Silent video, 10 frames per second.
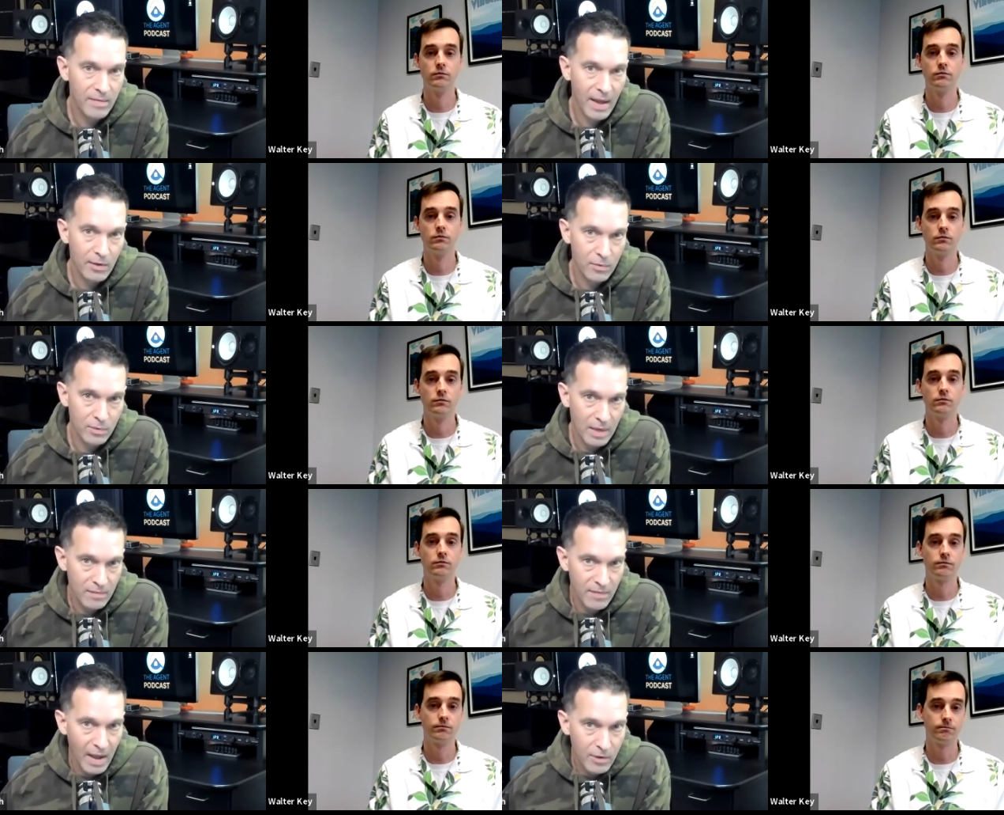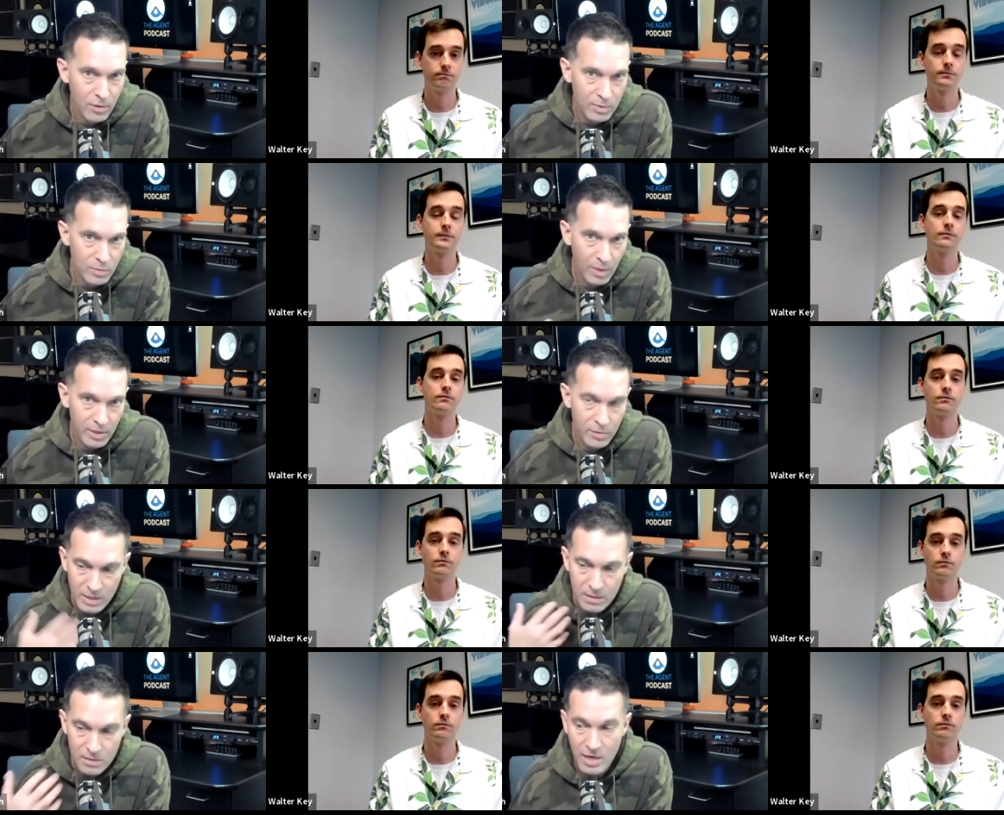Speaker 1: that value. And that value is what you
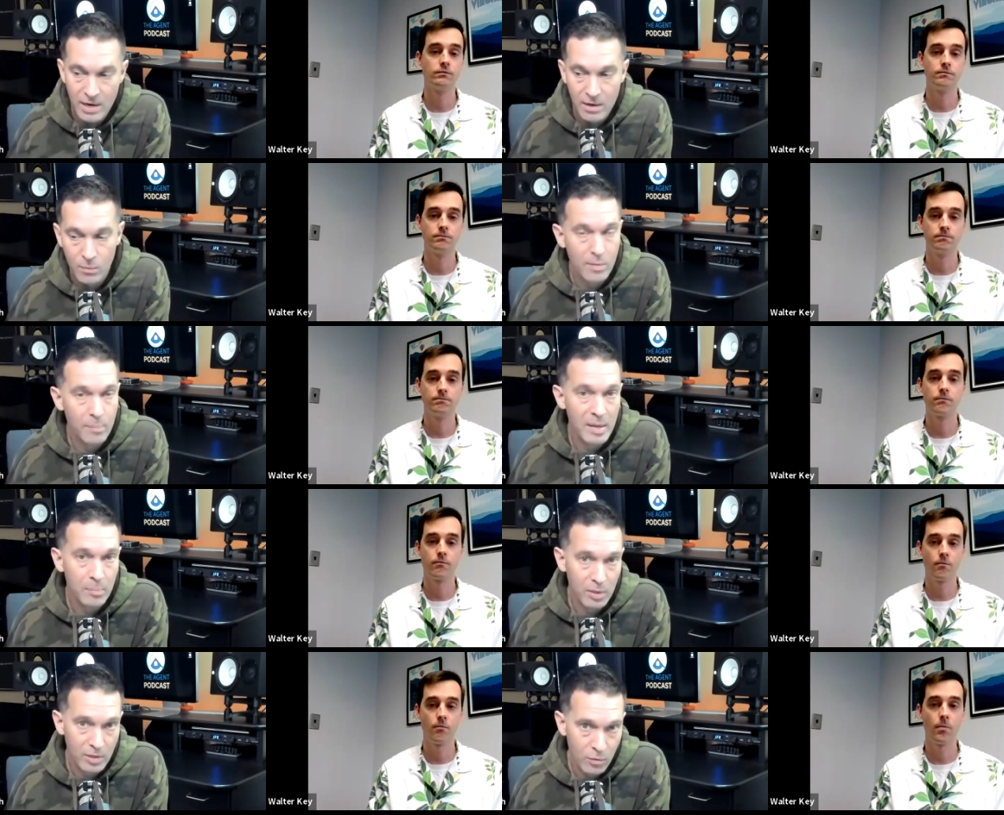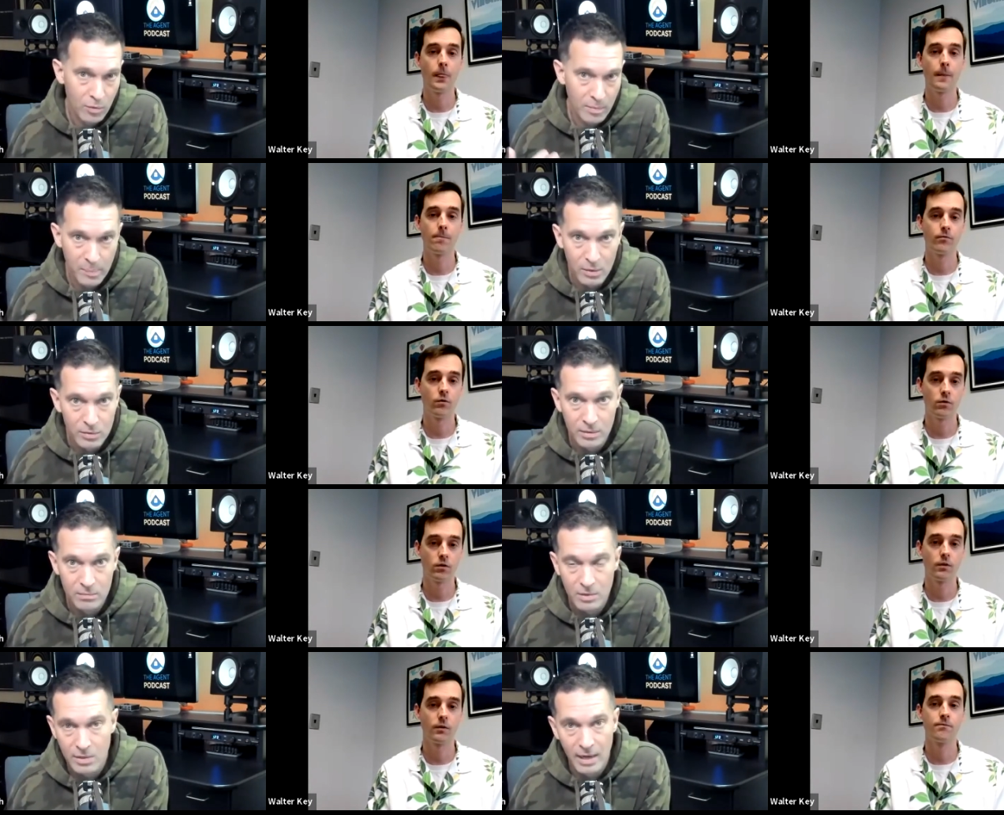need to share with people in order to build
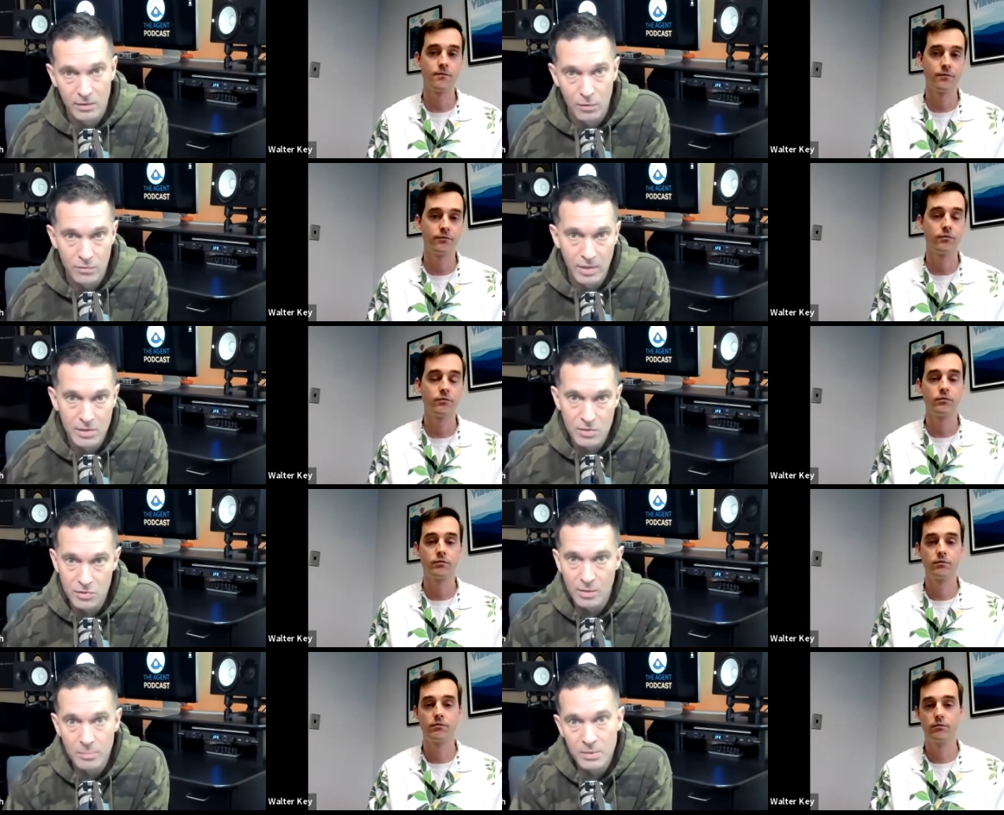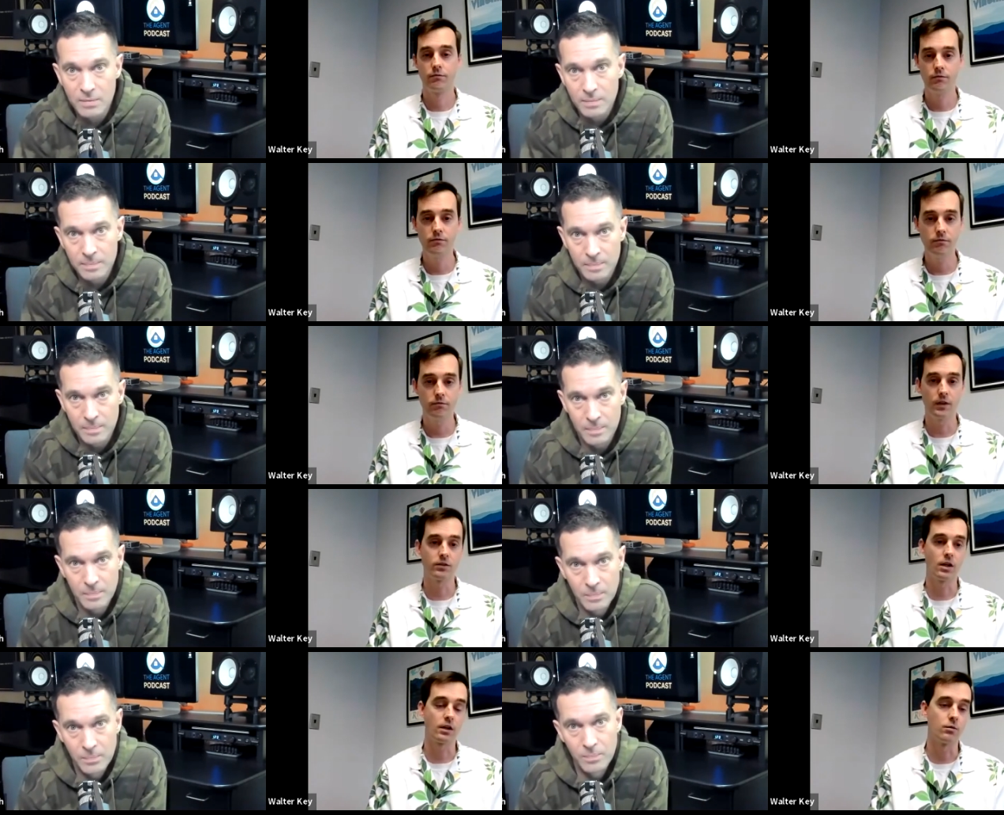and connect those relationships.
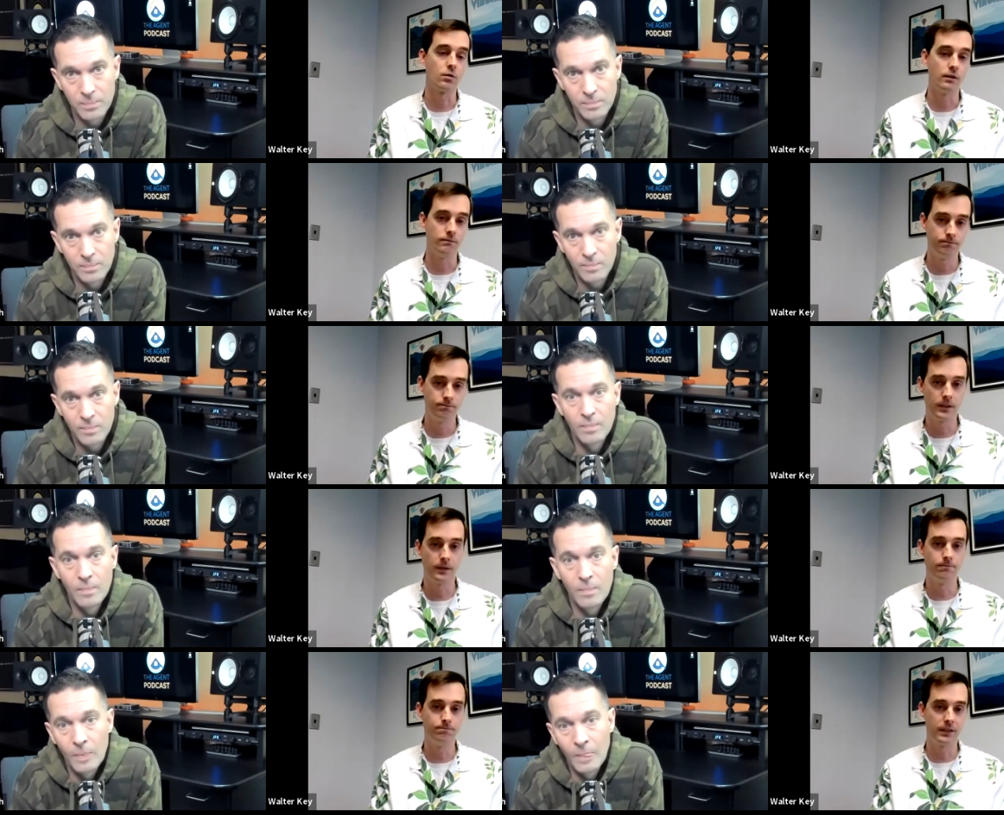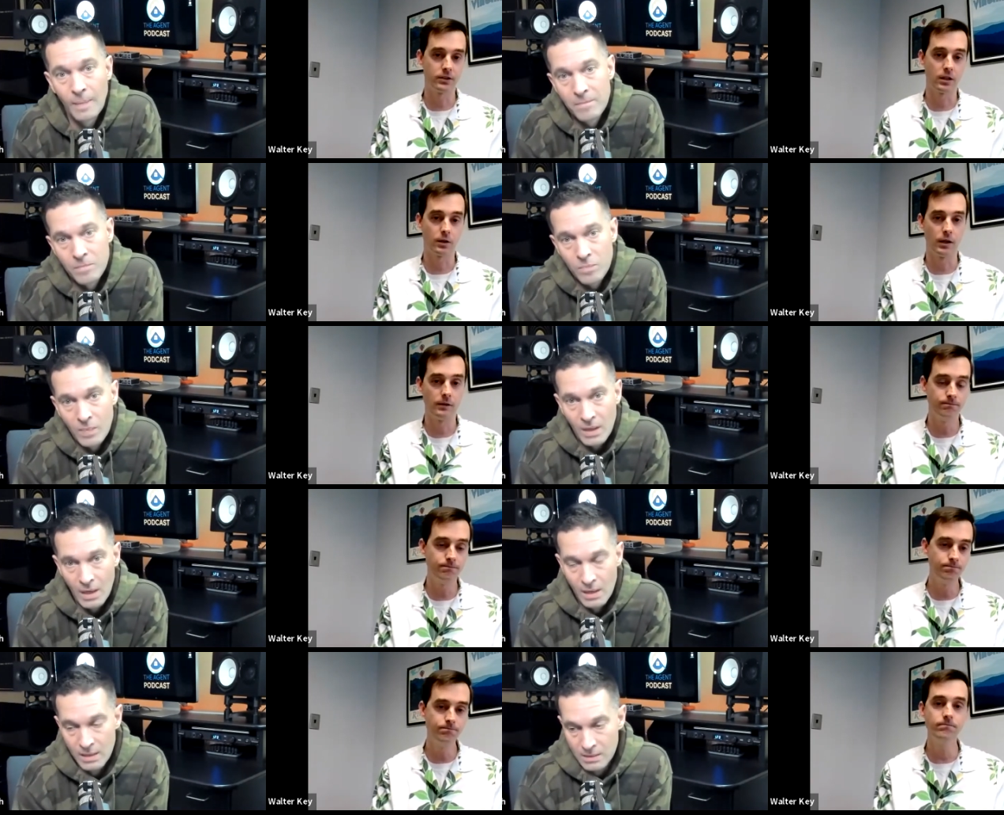
Speaker 2: Exactly right. Yep. Exactly right.
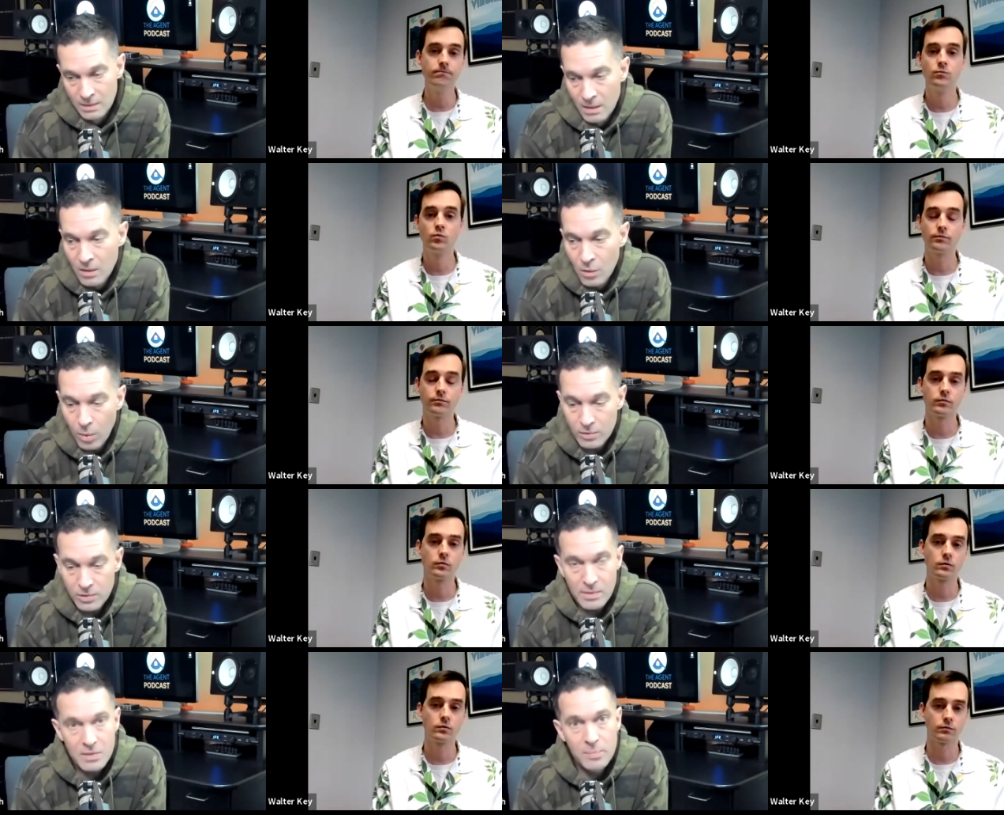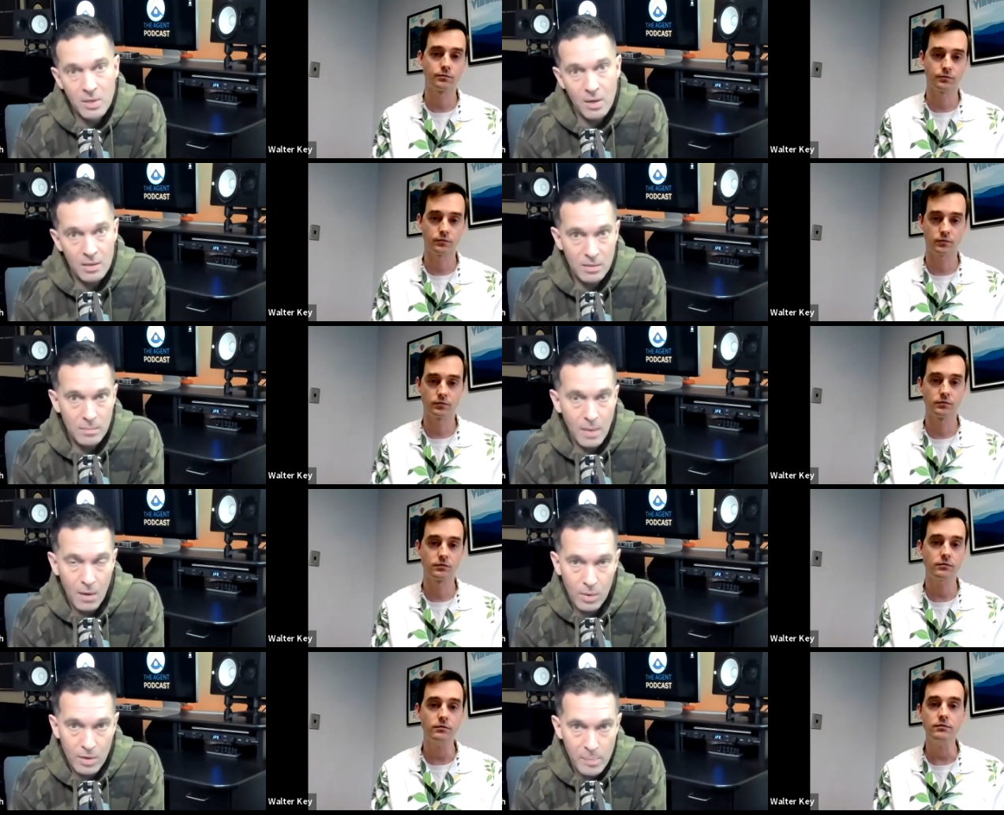
Speaker 1: Walter, this has been awesome. I
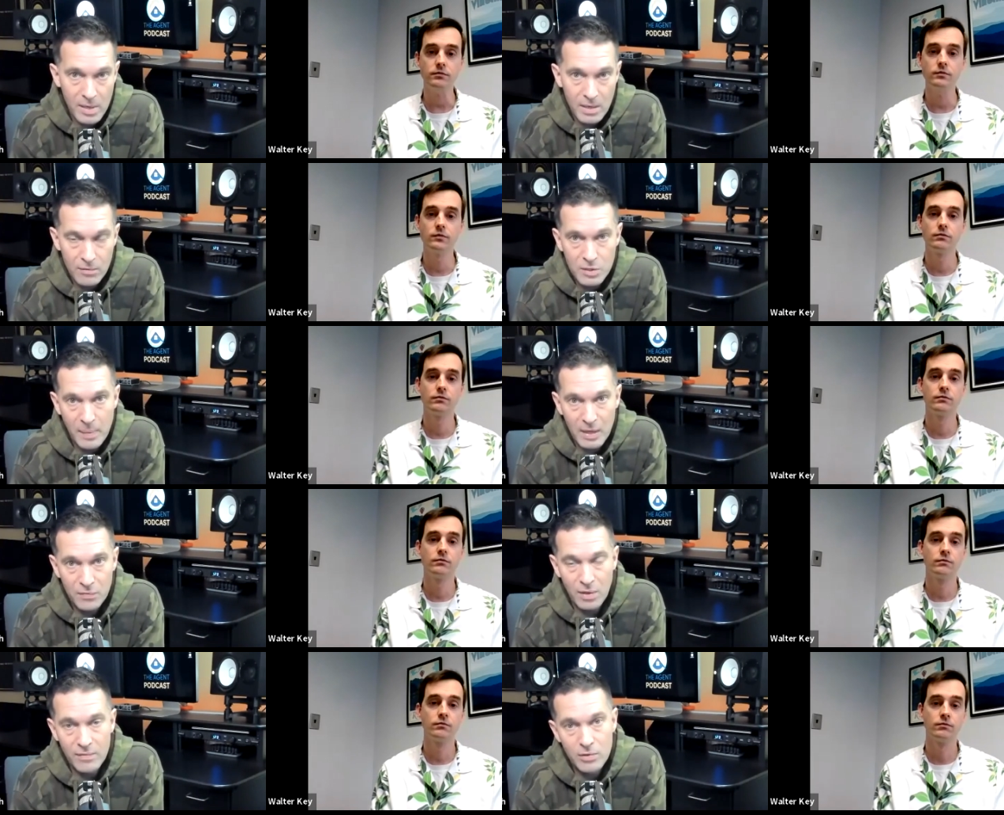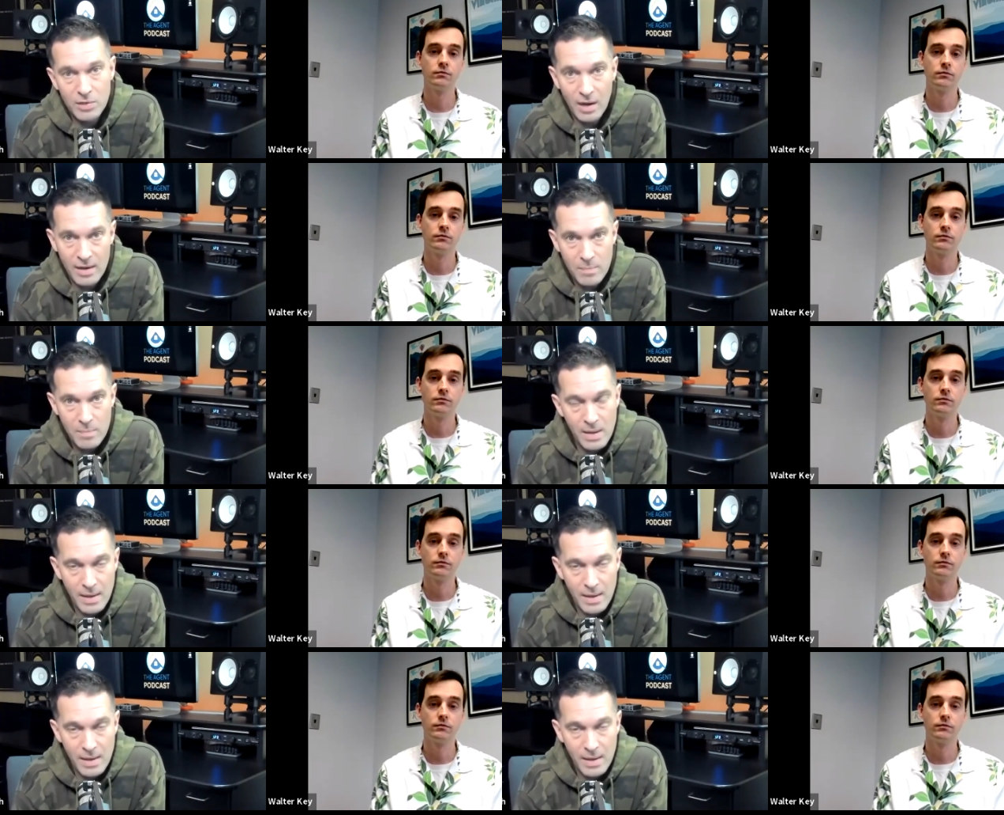want to be uh, respectful of your time